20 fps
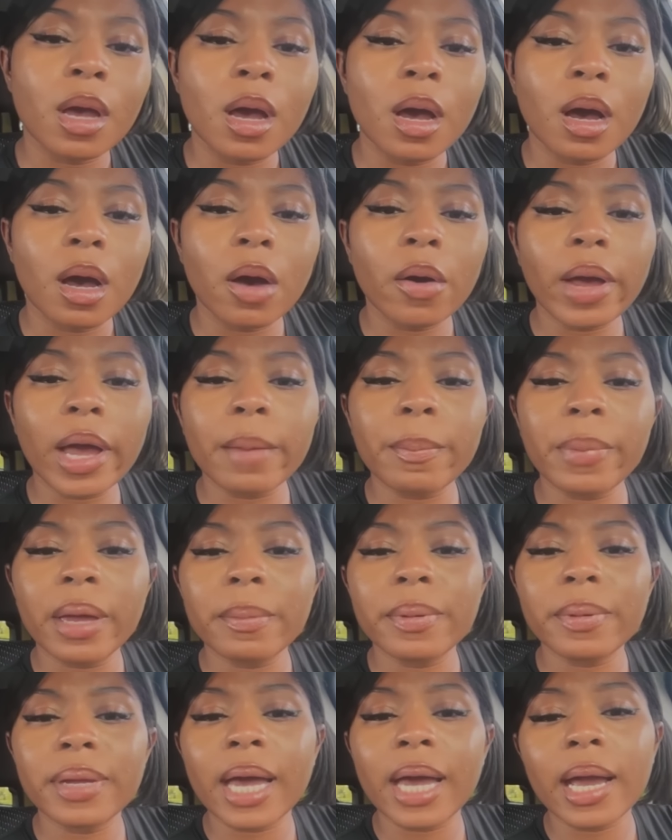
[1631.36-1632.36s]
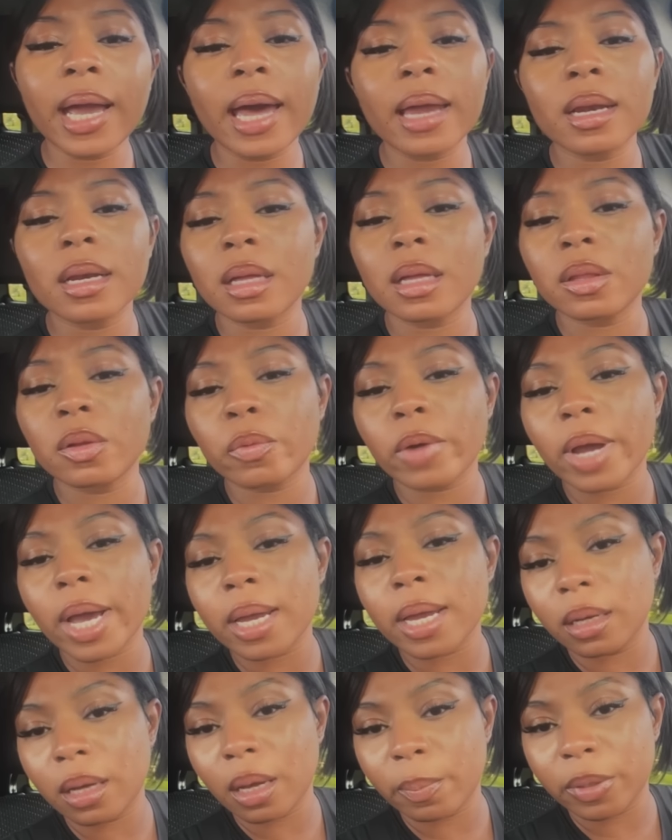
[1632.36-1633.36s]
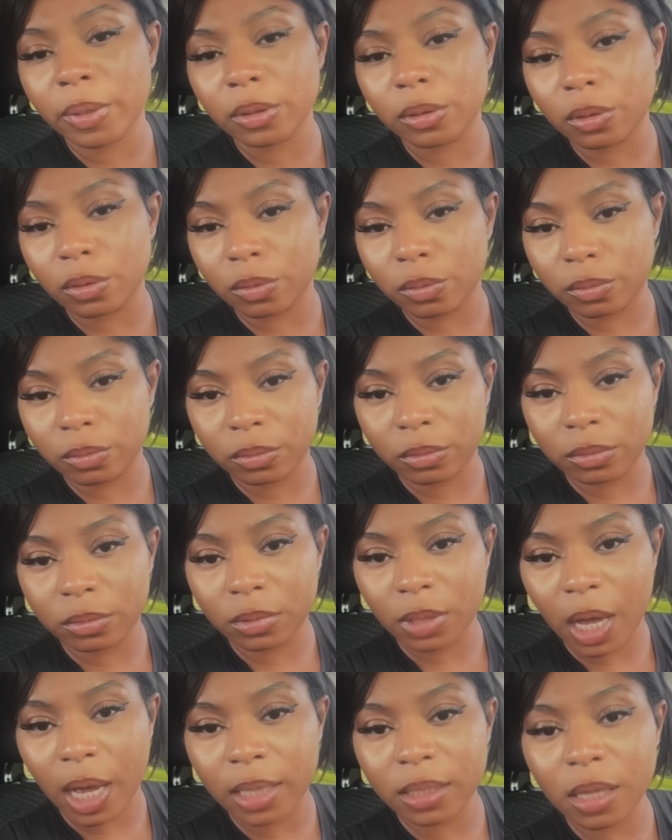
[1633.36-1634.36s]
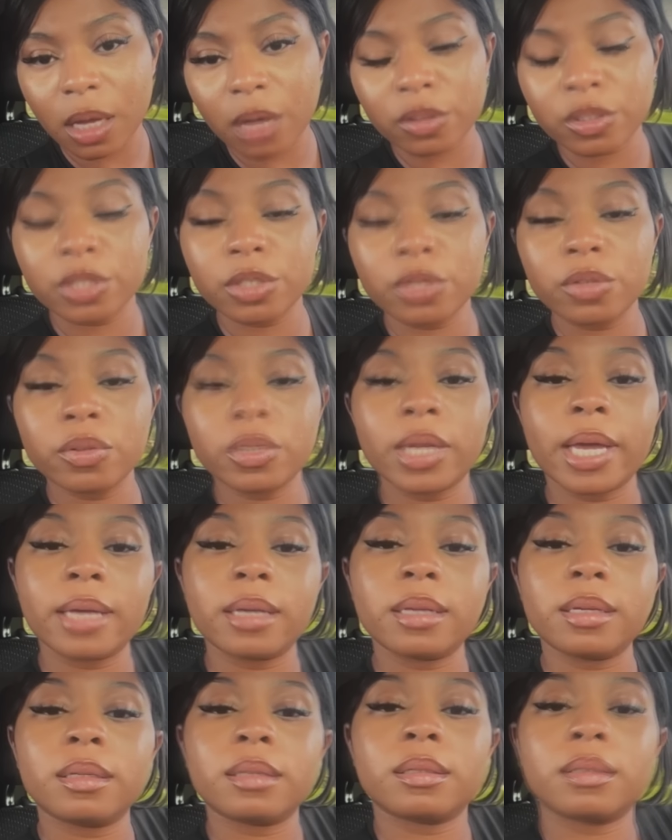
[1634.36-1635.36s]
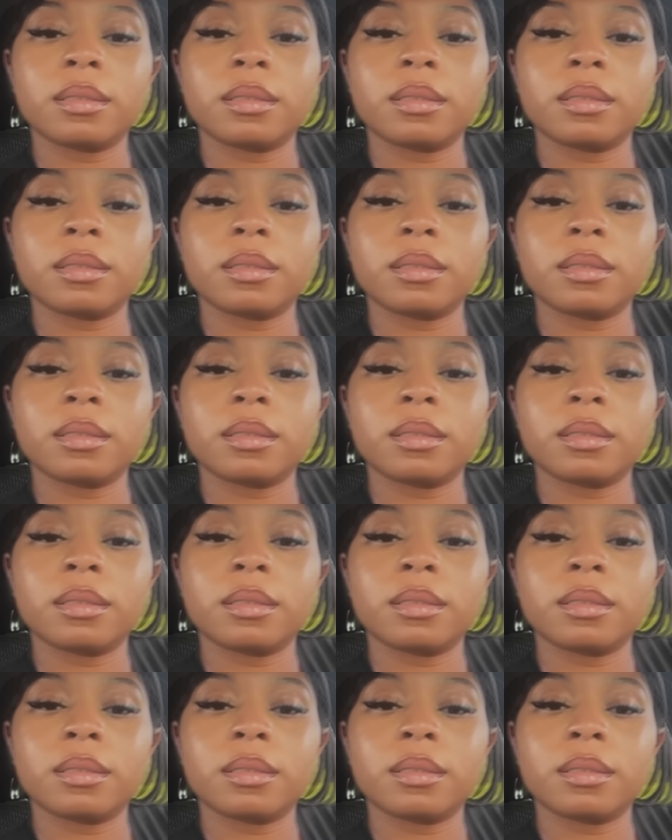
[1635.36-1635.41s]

Okay, baby, I got another rider coming through. I'ma talk to you later.